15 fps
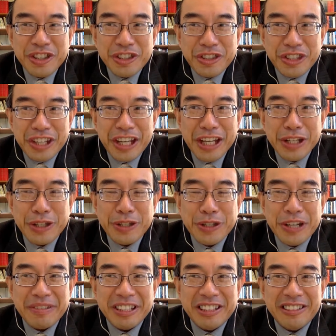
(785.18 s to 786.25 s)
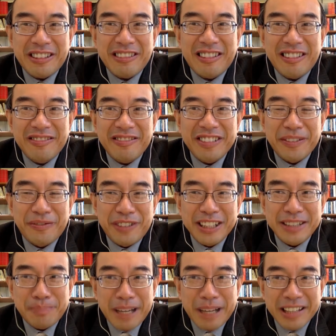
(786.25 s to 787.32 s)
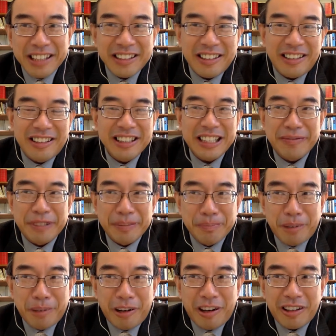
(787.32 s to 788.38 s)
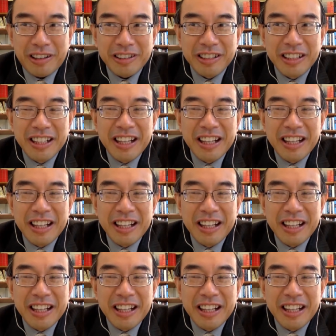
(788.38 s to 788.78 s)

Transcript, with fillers: change that we saw with the first Pentecost and with Paul.